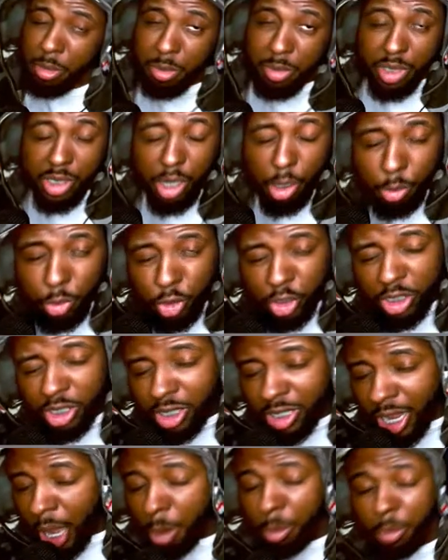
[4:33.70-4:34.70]
them W's in
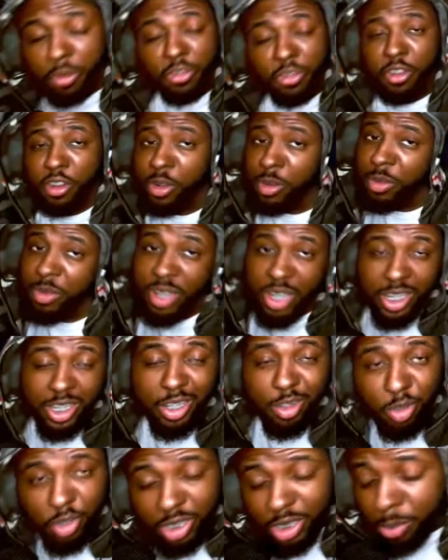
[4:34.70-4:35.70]
the comment for him, man.
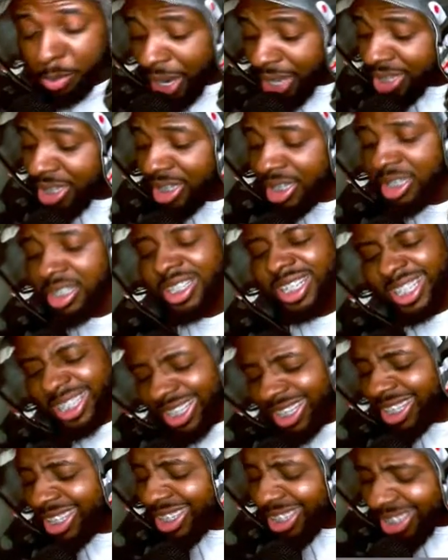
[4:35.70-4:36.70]
He really body this. He
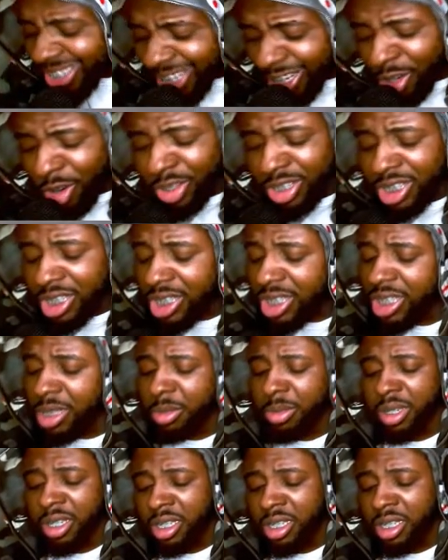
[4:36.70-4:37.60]
did his thing on this shit, man.